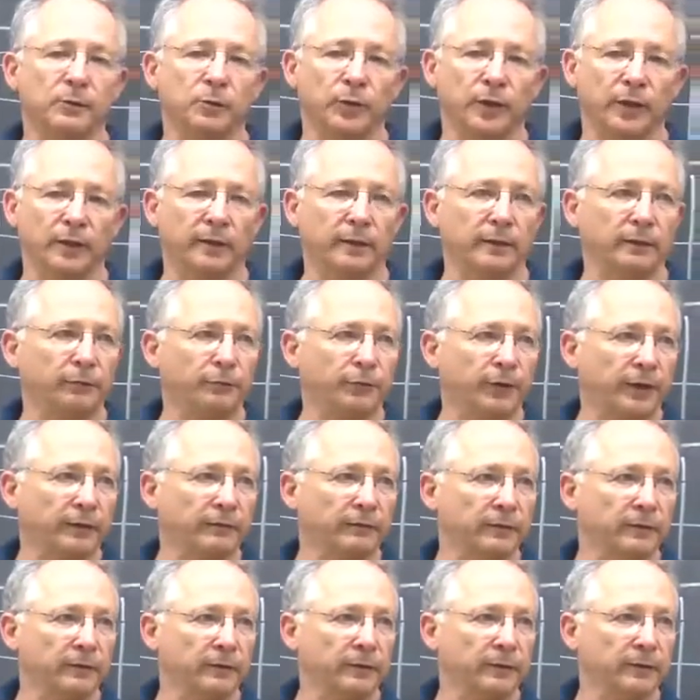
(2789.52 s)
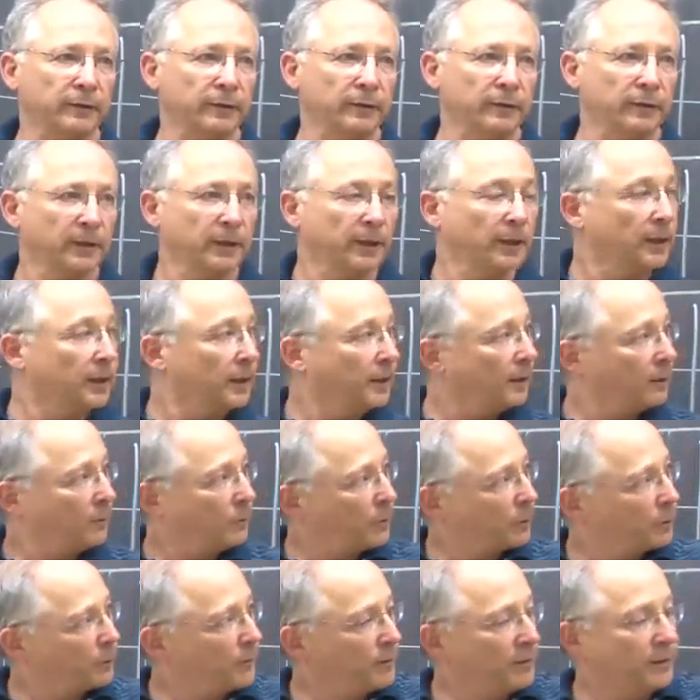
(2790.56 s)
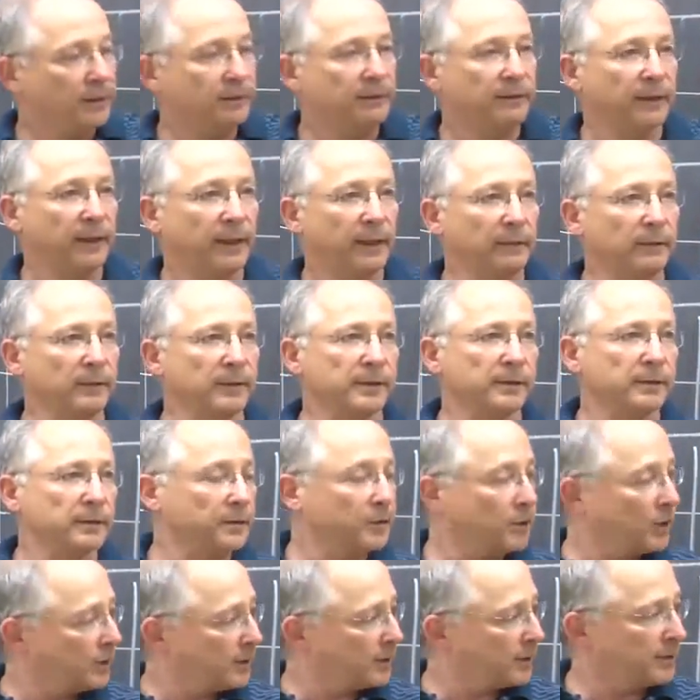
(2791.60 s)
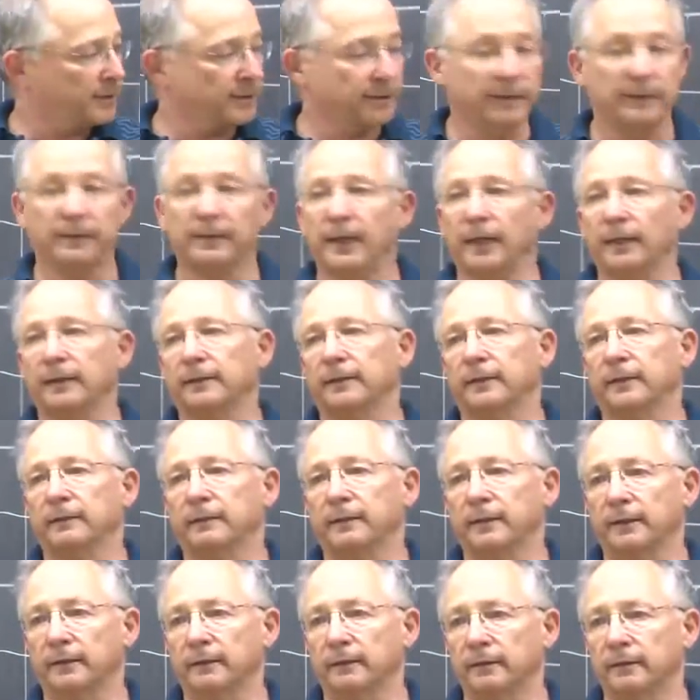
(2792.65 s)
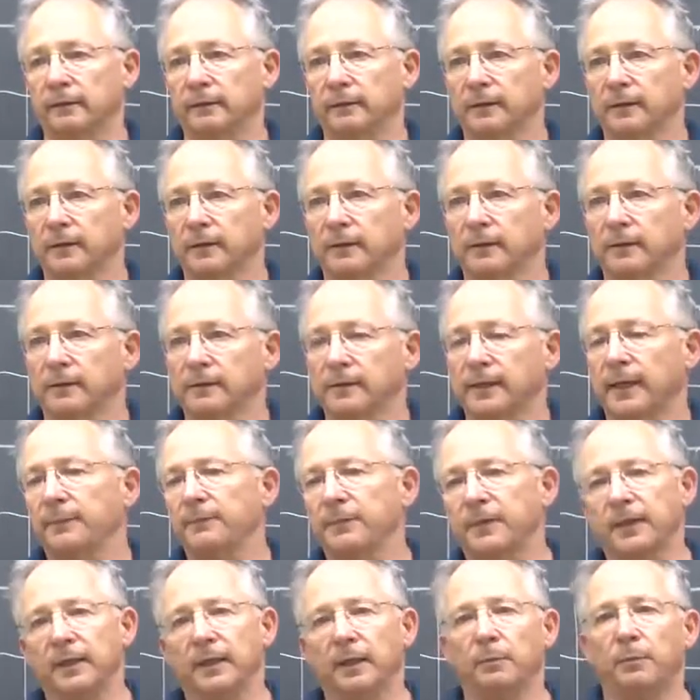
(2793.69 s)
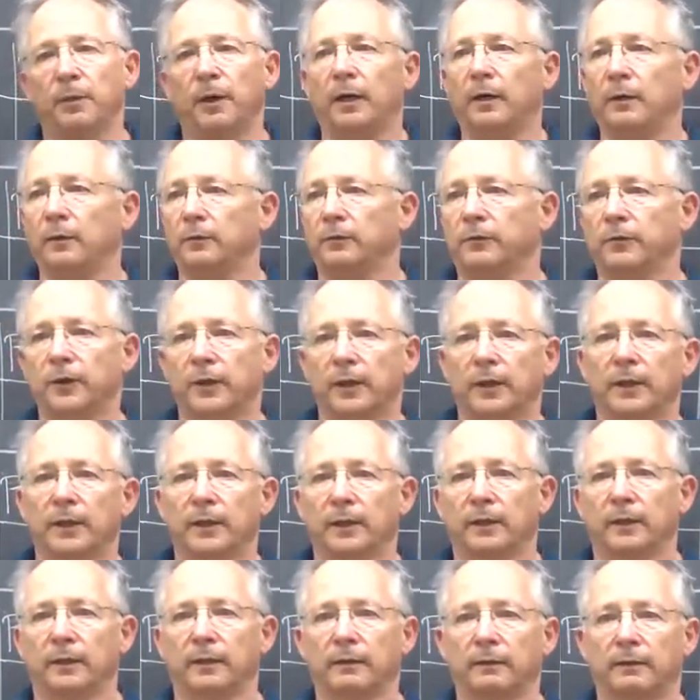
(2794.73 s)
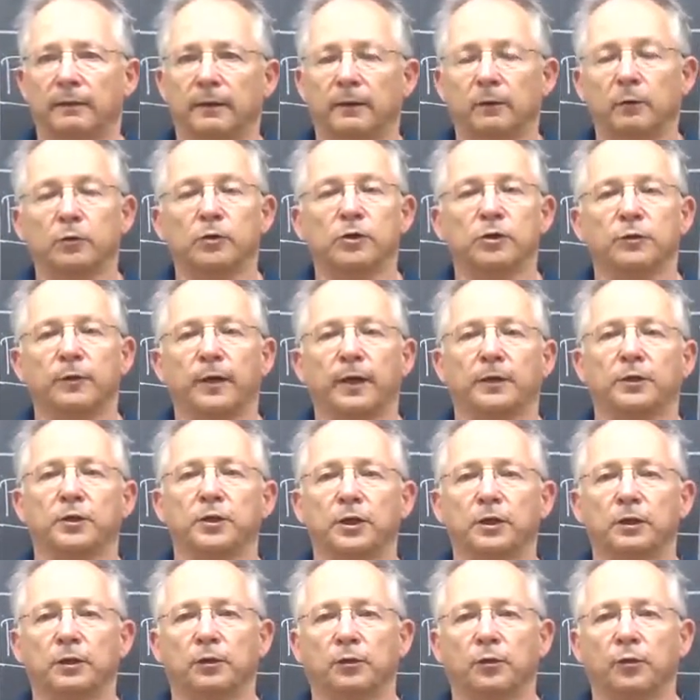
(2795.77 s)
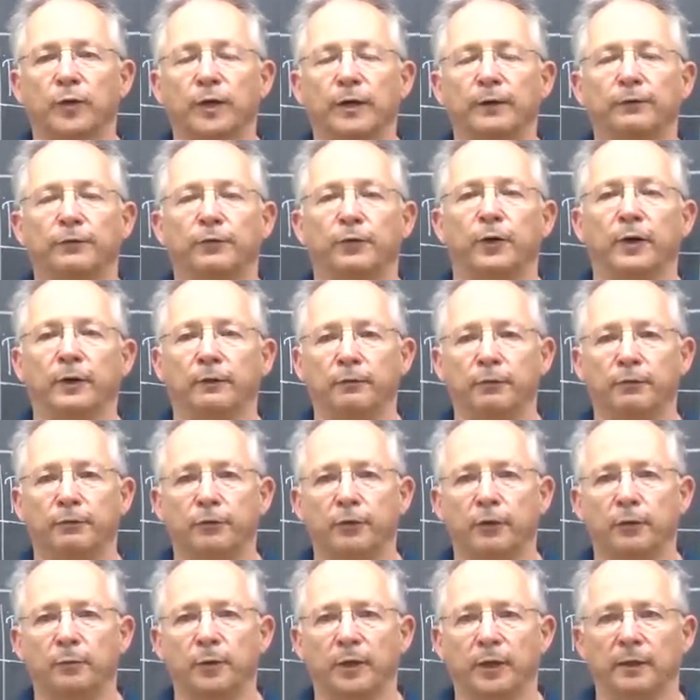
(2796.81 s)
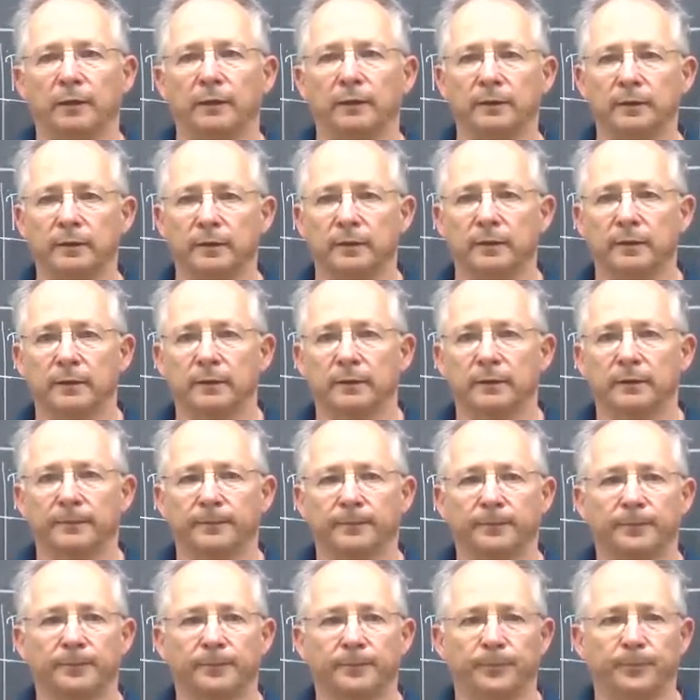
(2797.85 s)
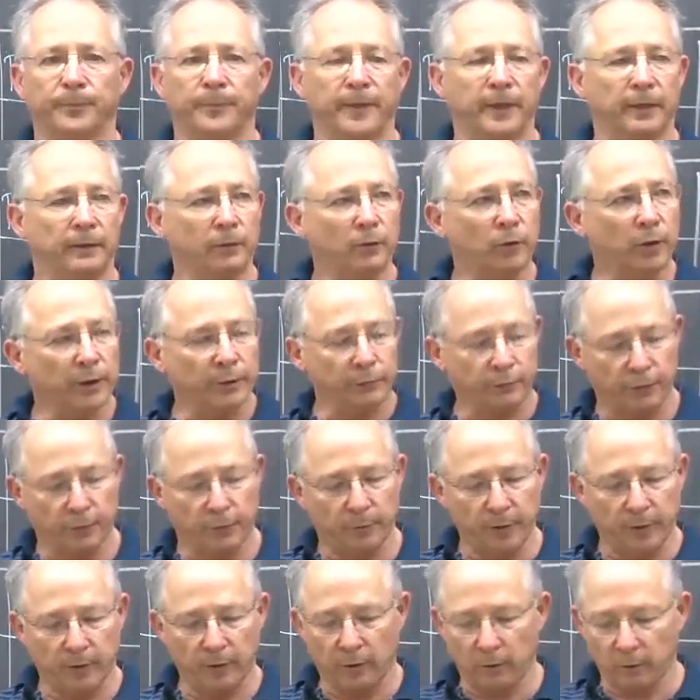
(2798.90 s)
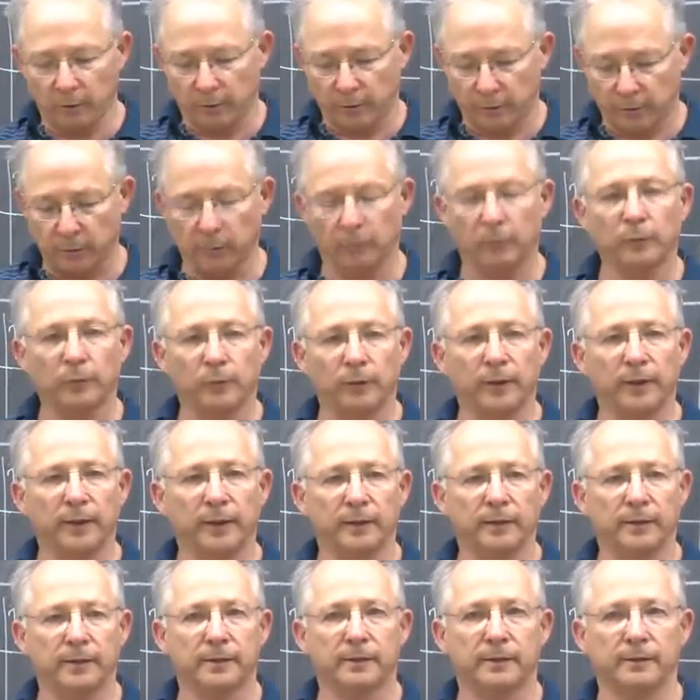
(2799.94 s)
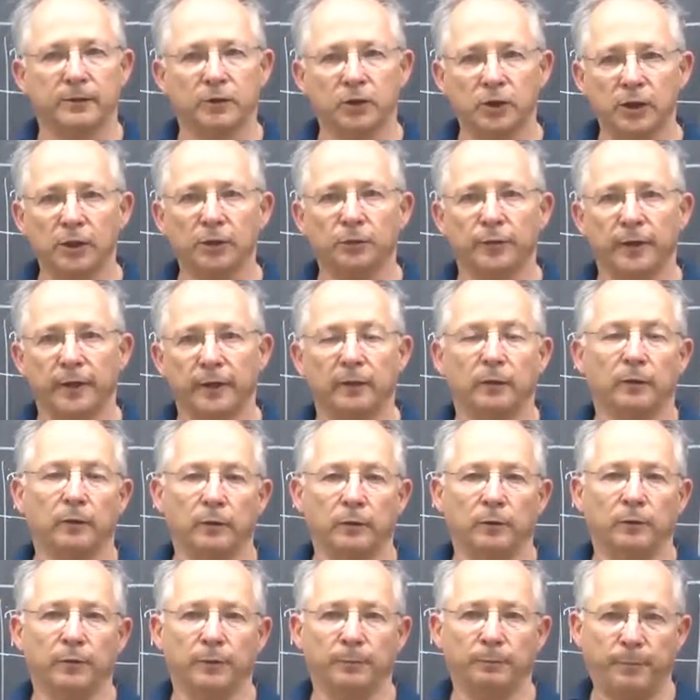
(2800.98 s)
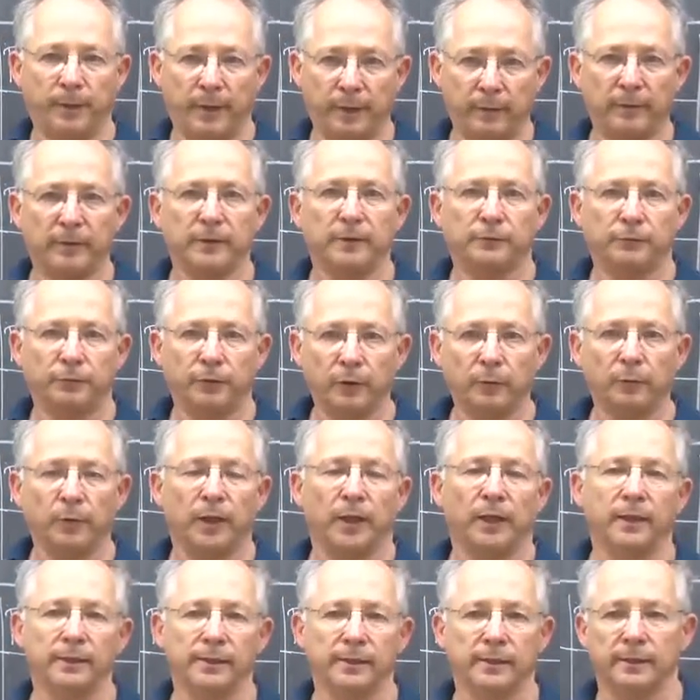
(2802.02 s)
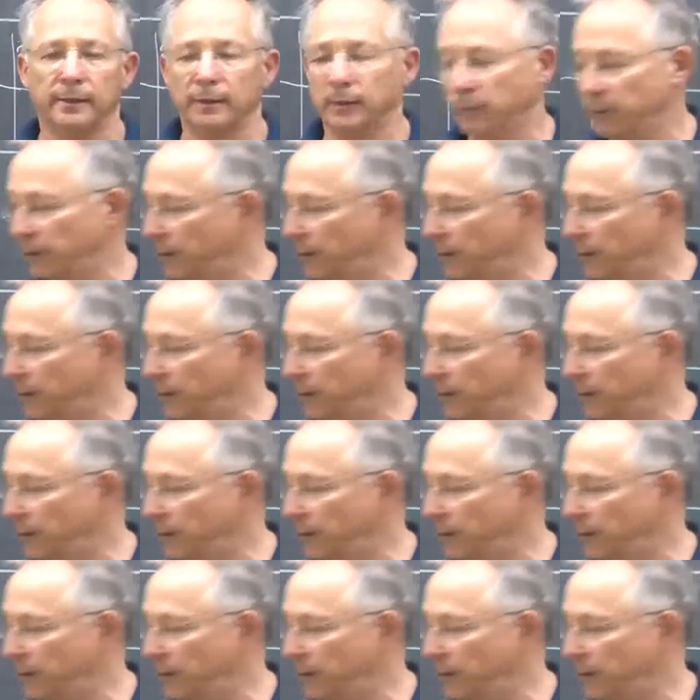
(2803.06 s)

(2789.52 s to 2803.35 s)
is uniquely defined. What we did there is just a syntactic thing, something about the construction tree for every formula. That going from a node to its children or the parents' formulas is